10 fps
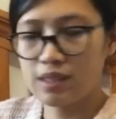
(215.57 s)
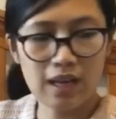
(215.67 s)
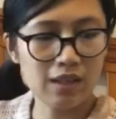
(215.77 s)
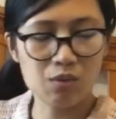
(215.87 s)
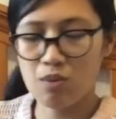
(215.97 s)

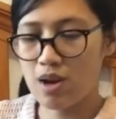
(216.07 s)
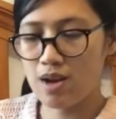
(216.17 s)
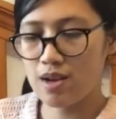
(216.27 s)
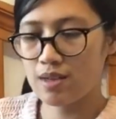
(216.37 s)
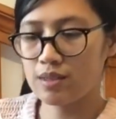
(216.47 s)
Another
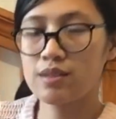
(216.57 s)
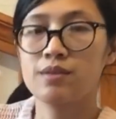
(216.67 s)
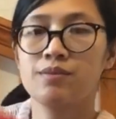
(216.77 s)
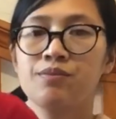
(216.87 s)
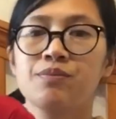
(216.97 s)
one
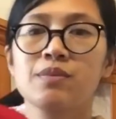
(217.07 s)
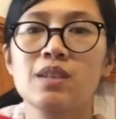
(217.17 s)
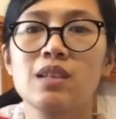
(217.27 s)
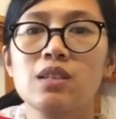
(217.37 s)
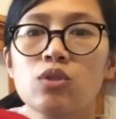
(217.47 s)

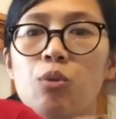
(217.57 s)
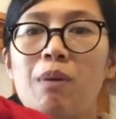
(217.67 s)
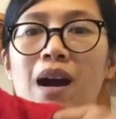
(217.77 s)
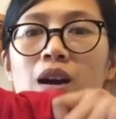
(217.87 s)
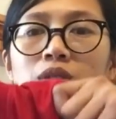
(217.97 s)
is
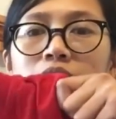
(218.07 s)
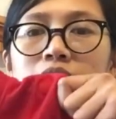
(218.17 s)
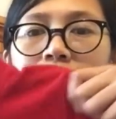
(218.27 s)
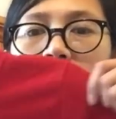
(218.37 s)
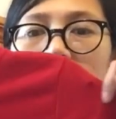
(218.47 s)

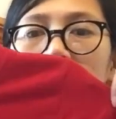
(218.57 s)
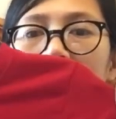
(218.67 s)
£2.